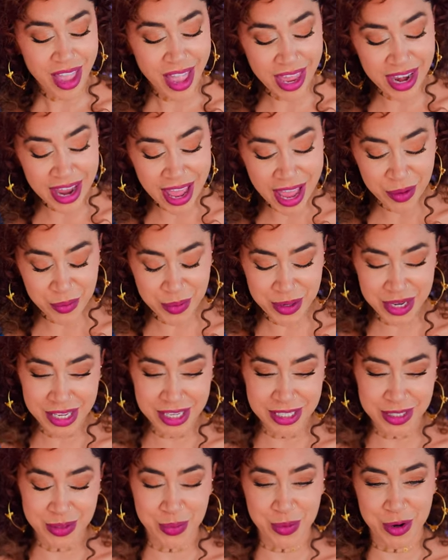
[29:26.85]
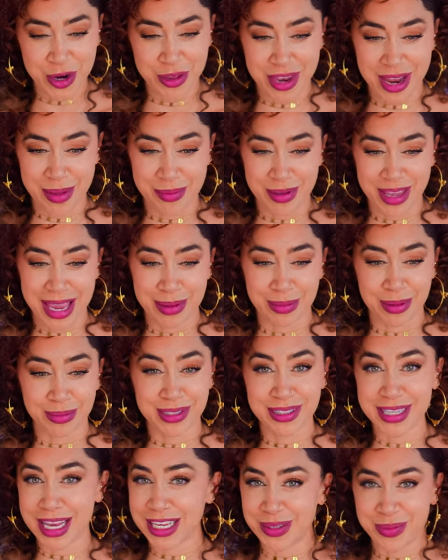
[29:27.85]
And equity is a word that I became
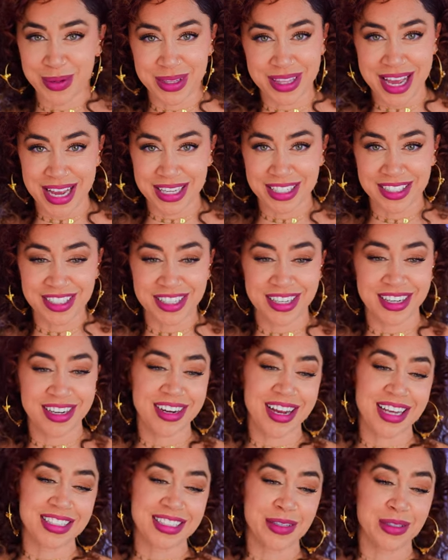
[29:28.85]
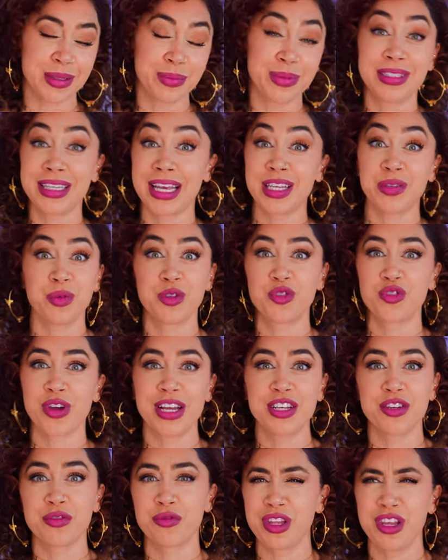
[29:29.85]
obsessed with last year, as I was obsessed with
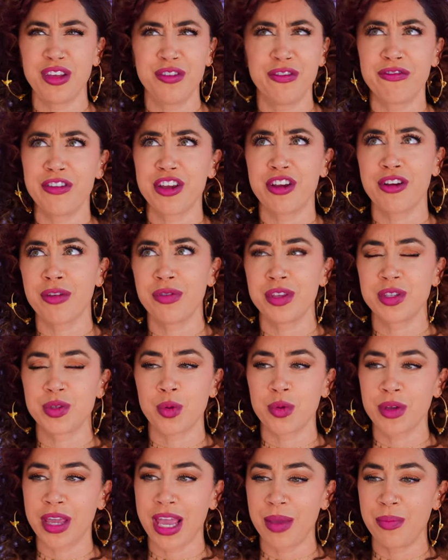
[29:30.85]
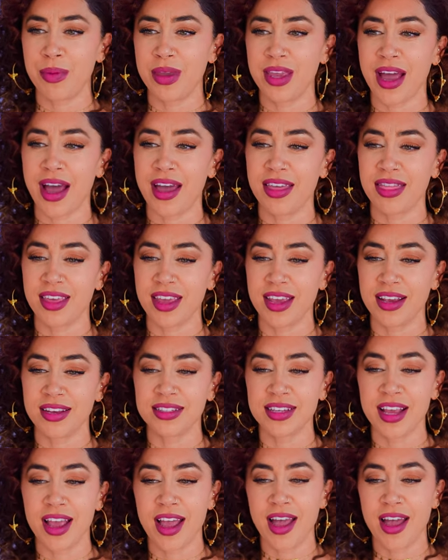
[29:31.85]
trying to really figure out this whole KPI
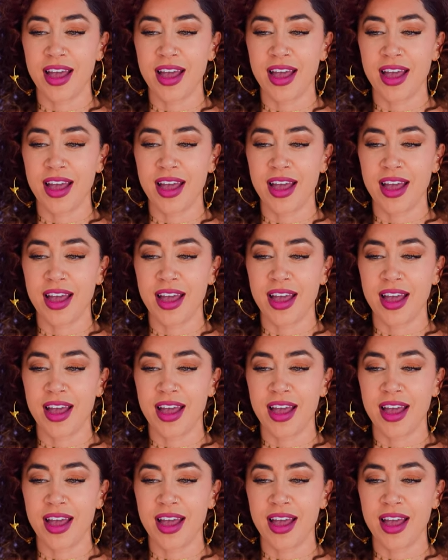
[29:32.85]
things.